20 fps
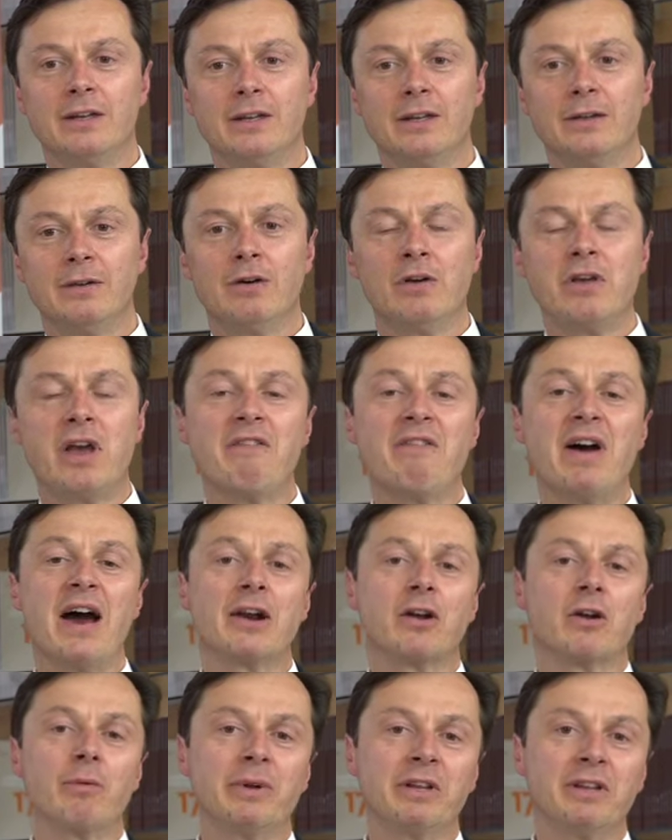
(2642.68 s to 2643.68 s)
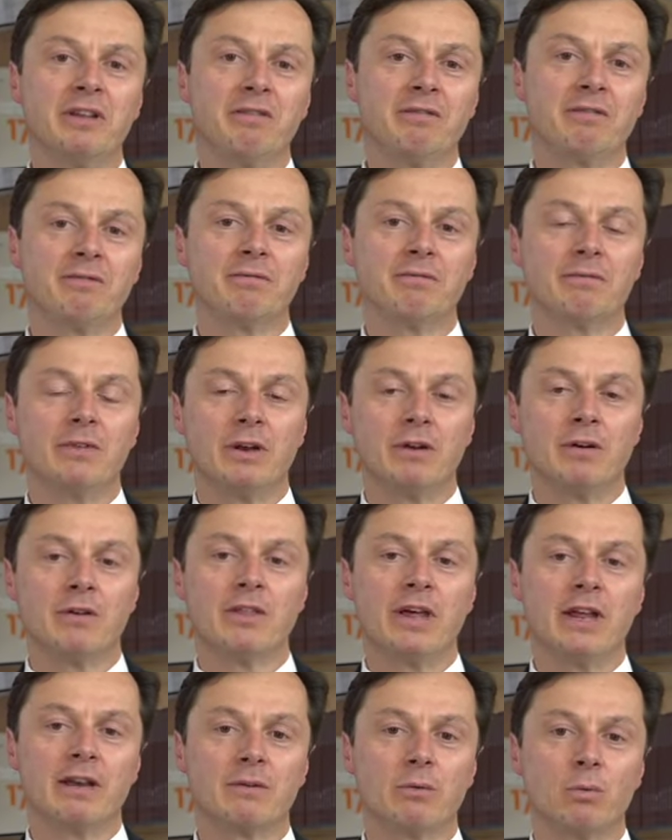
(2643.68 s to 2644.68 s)
You have argument
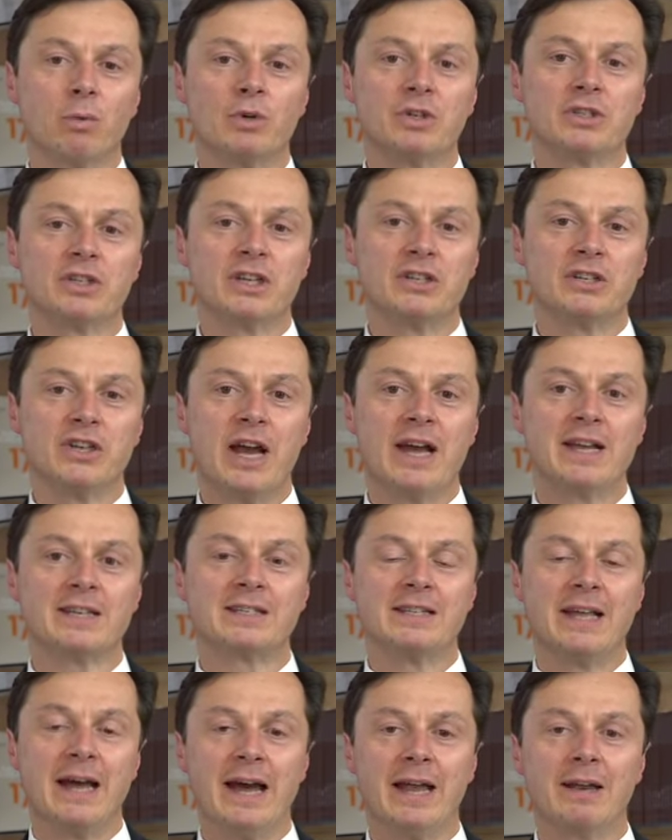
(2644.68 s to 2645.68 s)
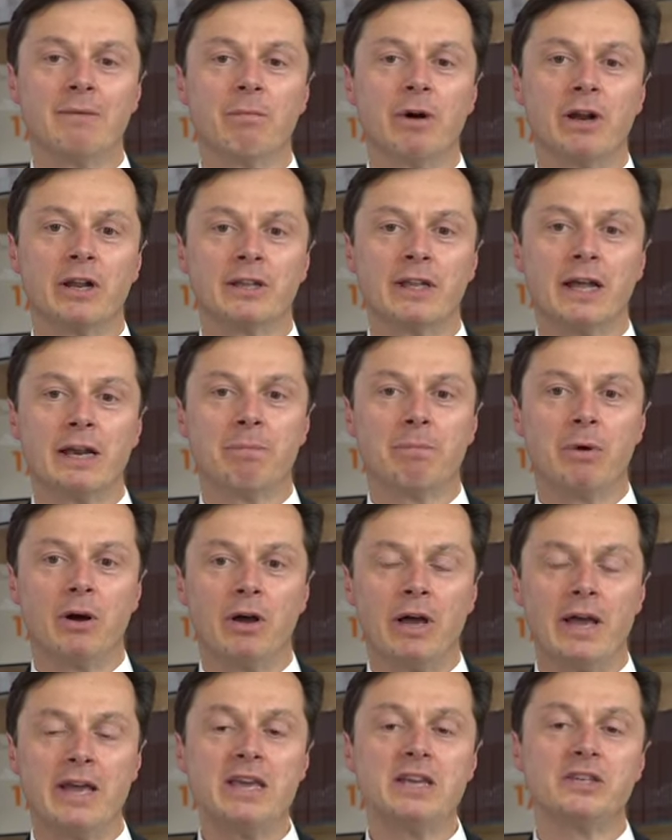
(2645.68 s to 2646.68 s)
that would suggest that
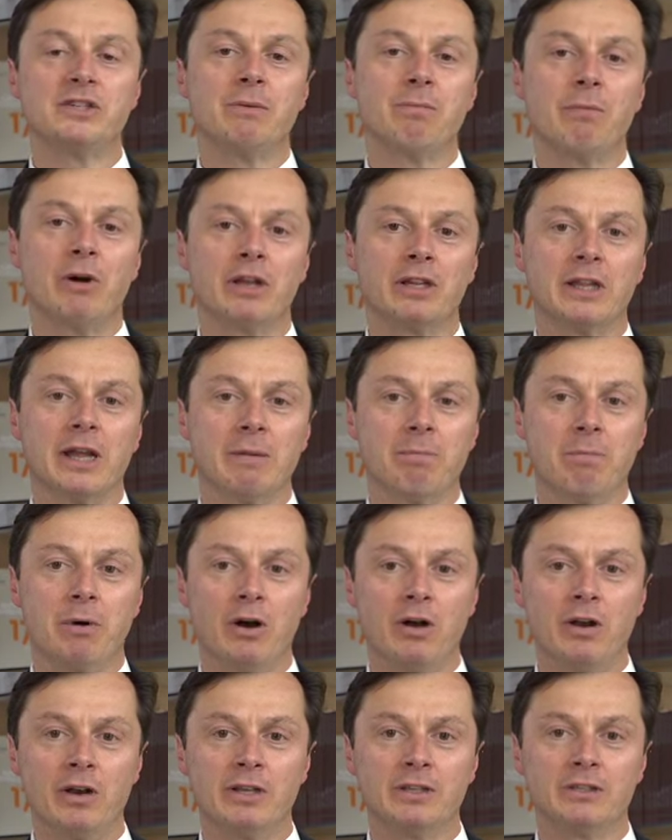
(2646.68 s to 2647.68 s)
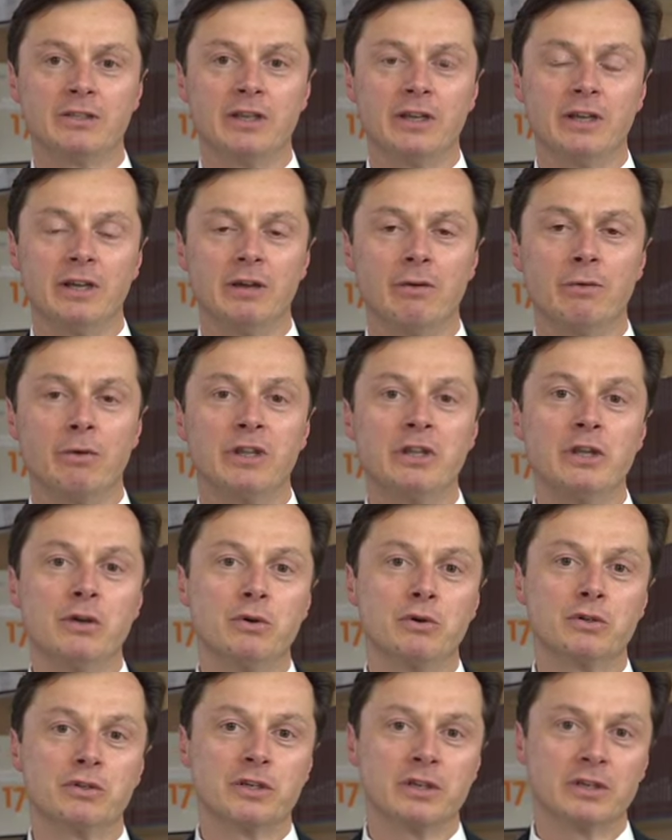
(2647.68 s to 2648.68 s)
easy monetary policy
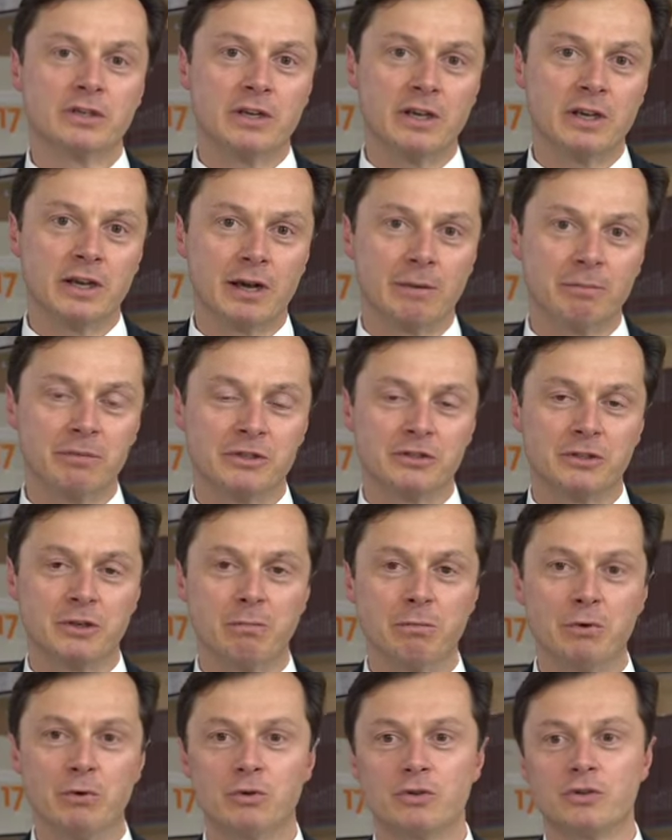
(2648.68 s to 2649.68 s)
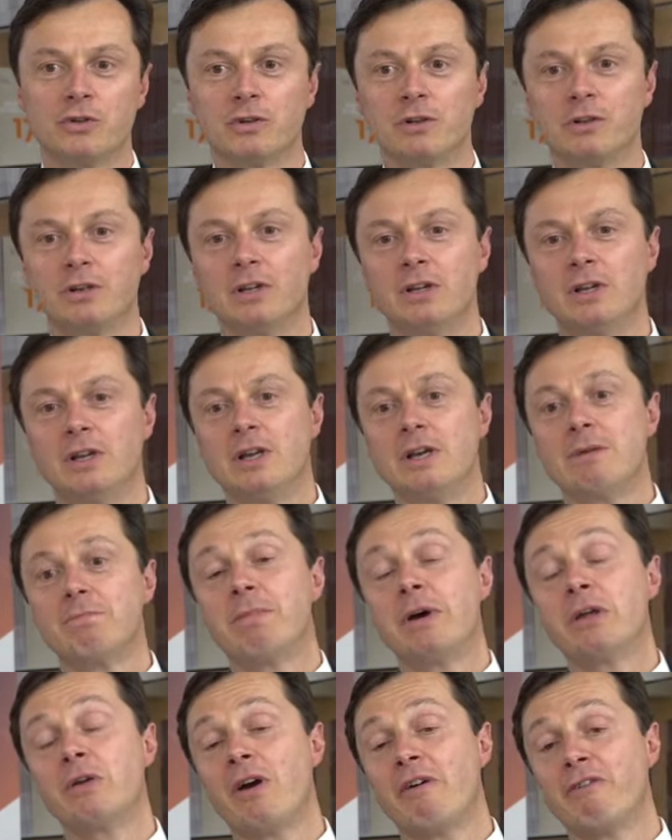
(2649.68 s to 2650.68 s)
reduces income distribution,
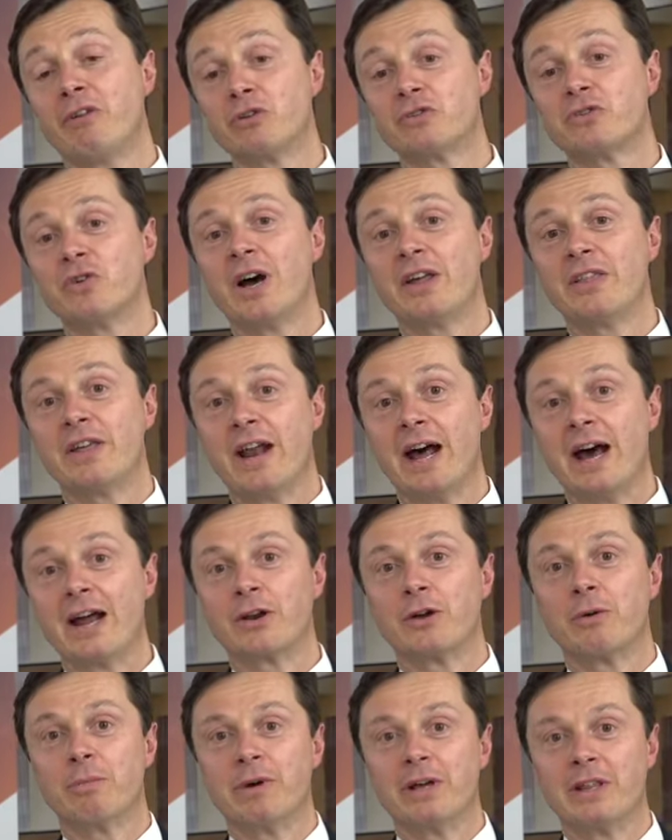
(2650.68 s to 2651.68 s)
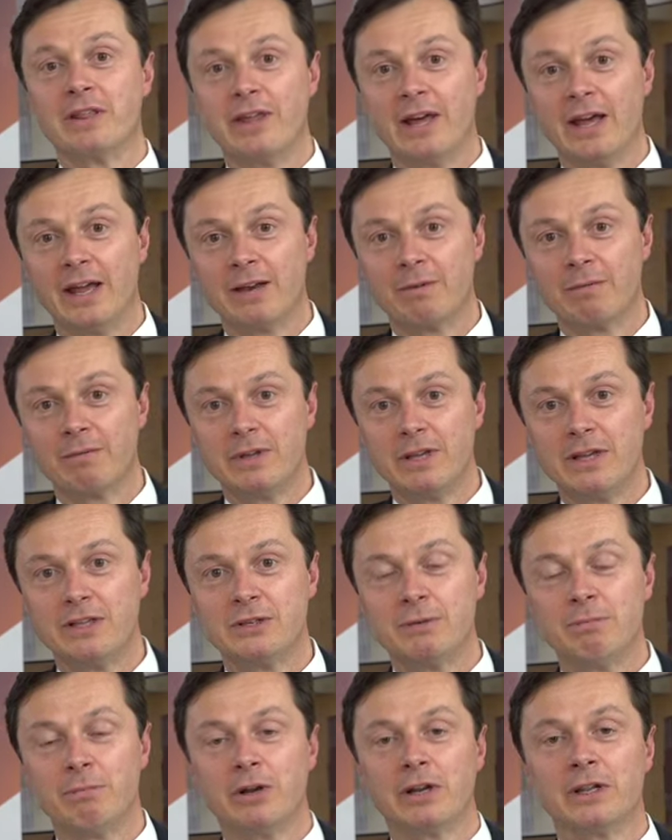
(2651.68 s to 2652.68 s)
but you have also other argument that
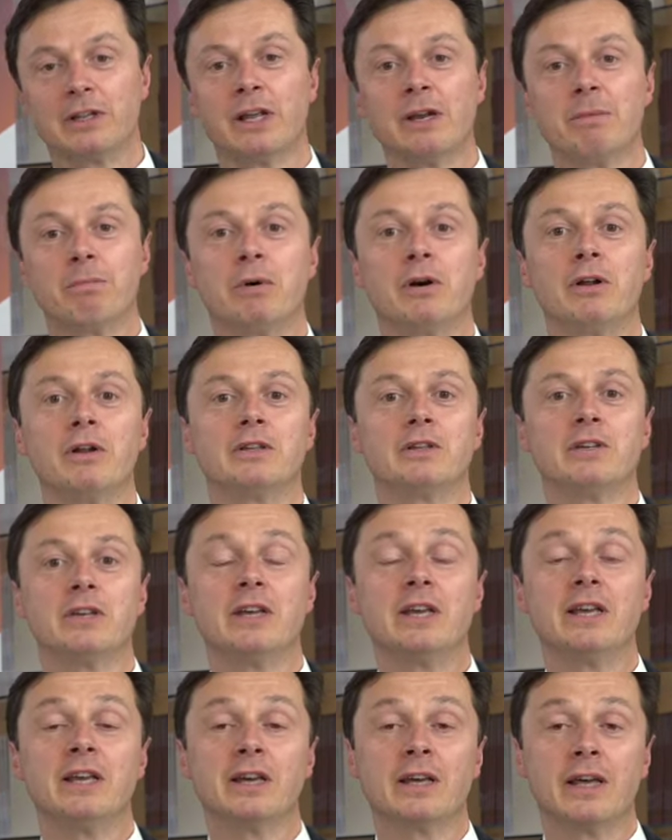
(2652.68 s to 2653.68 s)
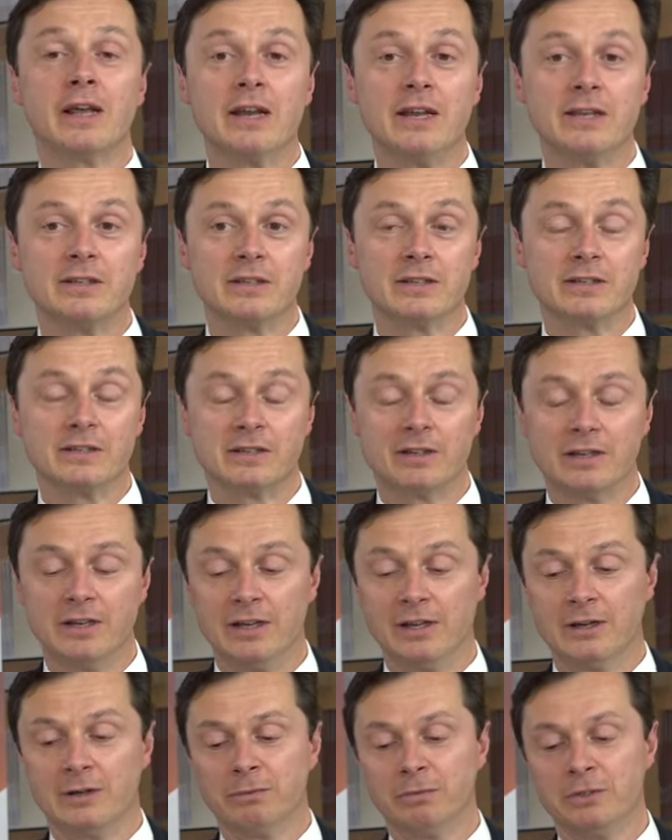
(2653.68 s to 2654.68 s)
easy monetary policy increases
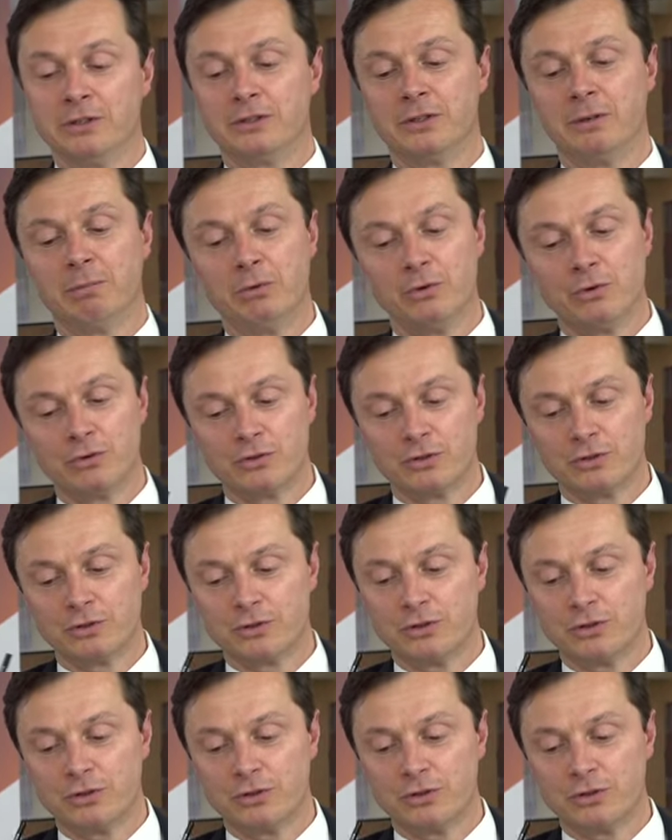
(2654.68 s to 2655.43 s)
income distribution.